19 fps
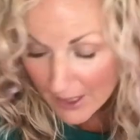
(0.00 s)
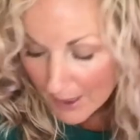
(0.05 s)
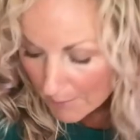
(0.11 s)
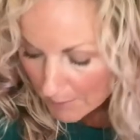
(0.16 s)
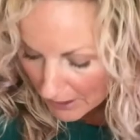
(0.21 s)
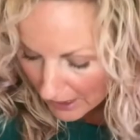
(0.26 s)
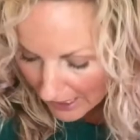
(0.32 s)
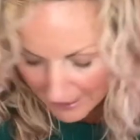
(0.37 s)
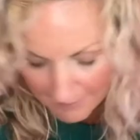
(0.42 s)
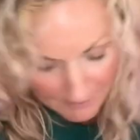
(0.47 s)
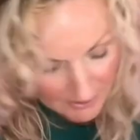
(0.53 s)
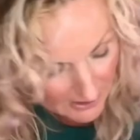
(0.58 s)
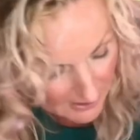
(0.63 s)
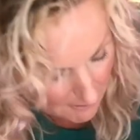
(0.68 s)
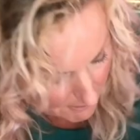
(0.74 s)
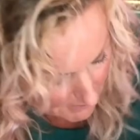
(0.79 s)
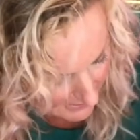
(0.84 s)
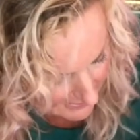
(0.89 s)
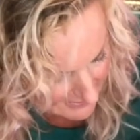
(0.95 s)
But I'm gonna
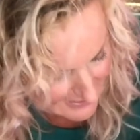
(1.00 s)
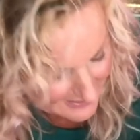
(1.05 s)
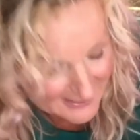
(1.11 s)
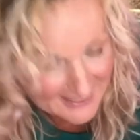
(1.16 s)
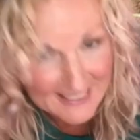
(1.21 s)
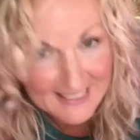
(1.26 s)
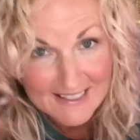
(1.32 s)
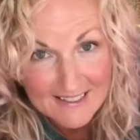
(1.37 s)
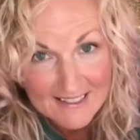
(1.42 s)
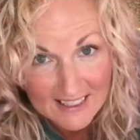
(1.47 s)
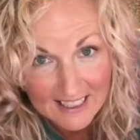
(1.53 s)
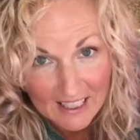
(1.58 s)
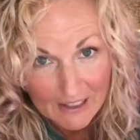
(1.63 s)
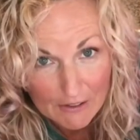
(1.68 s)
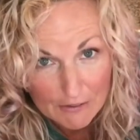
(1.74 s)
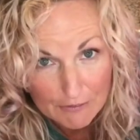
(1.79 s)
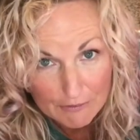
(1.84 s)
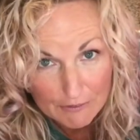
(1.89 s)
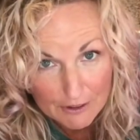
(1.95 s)
mix these
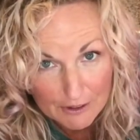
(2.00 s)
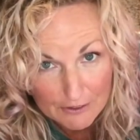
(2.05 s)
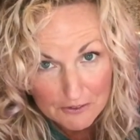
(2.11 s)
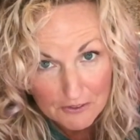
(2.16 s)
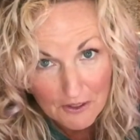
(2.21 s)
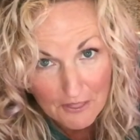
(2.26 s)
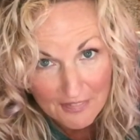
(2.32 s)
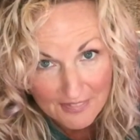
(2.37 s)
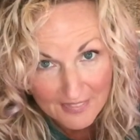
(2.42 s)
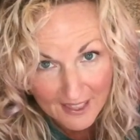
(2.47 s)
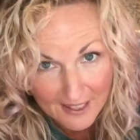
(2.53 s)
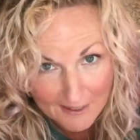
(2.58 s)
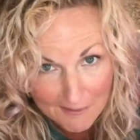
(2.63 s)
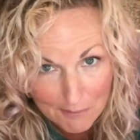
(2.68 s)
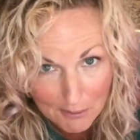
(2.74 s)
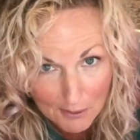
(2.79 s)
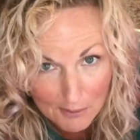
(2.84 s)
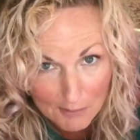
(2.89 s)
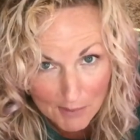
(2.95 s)
together first, then
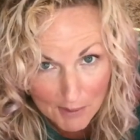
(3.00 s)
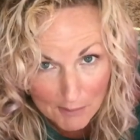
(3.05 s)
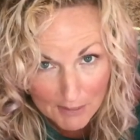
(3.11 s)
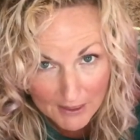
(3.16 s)
put my